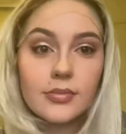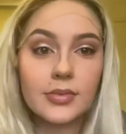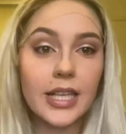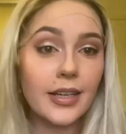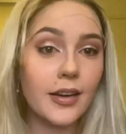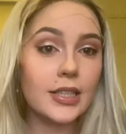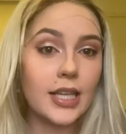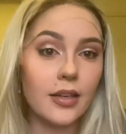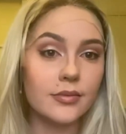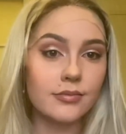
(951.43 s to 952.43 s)
10 out of
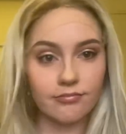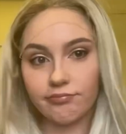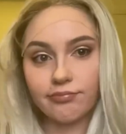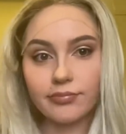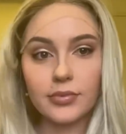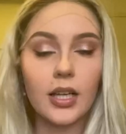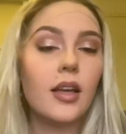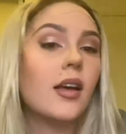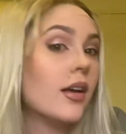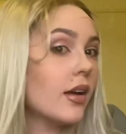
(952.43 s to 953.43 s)
10.
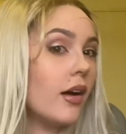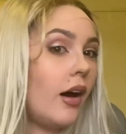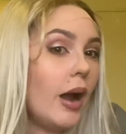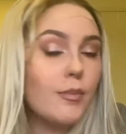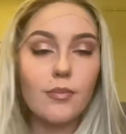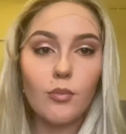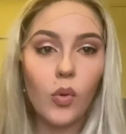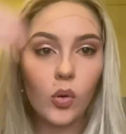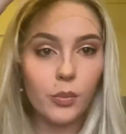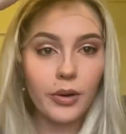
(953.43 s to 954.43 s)
I'm
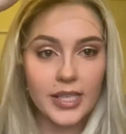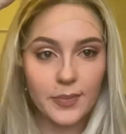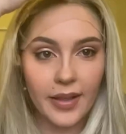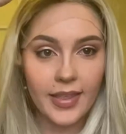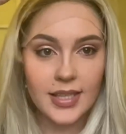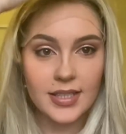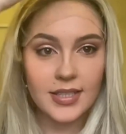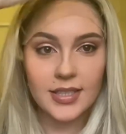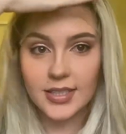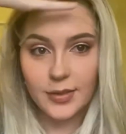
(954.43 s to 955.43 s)
more impressed by
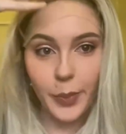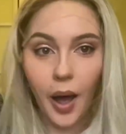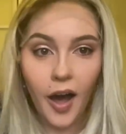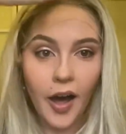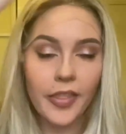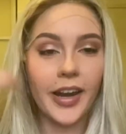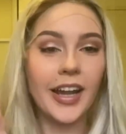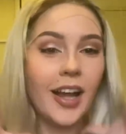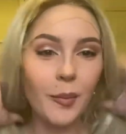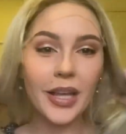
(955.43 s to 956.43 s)
this part than
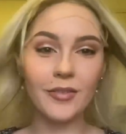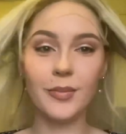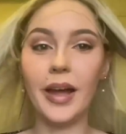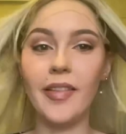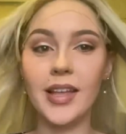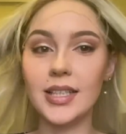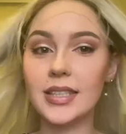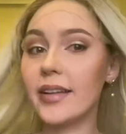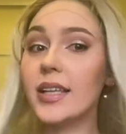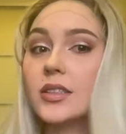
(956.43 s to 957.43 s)
I am even by this.
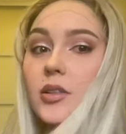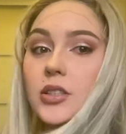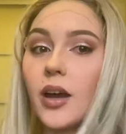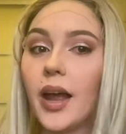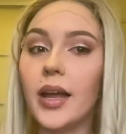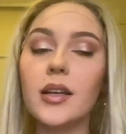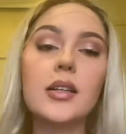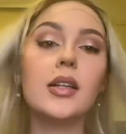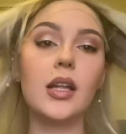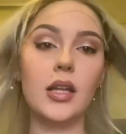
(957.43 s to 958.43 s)
Like, this looks great.
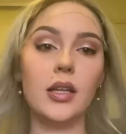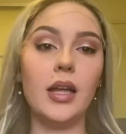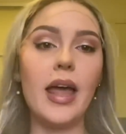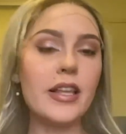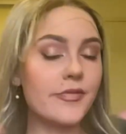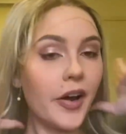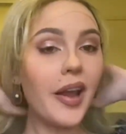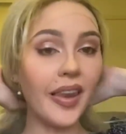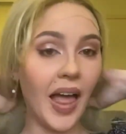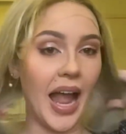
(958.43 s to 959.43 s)
And it's
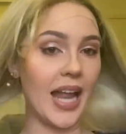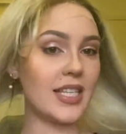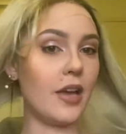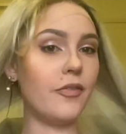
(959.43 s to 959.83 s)
very light. I